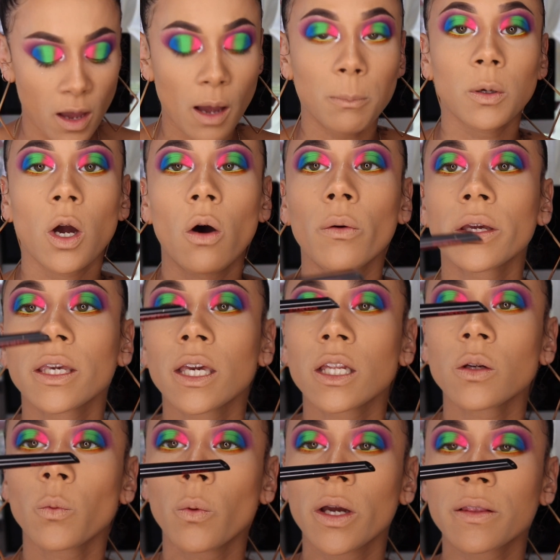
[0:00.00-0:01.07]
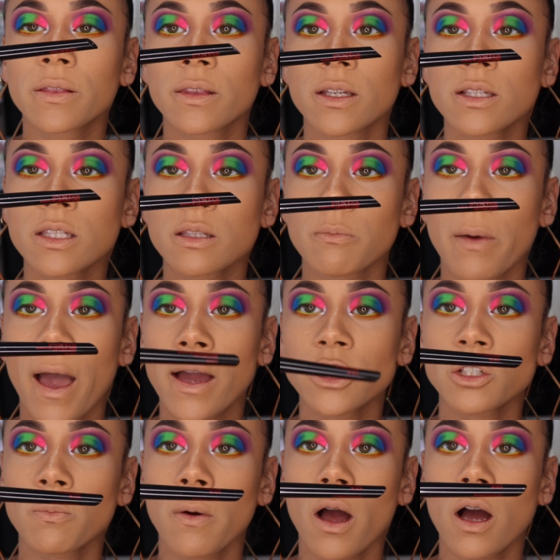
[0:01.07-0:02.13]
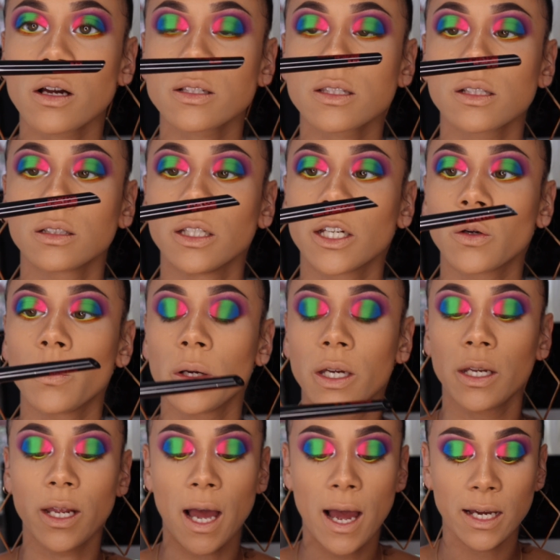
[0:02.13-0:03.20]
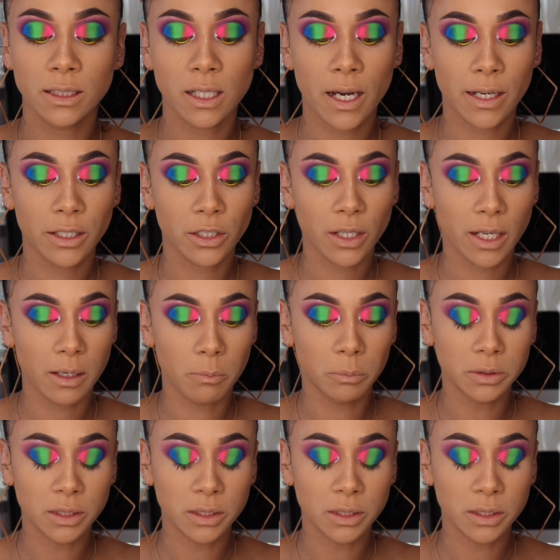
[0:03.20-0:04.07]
I'm going in with this Smashbox liquid eyeliner in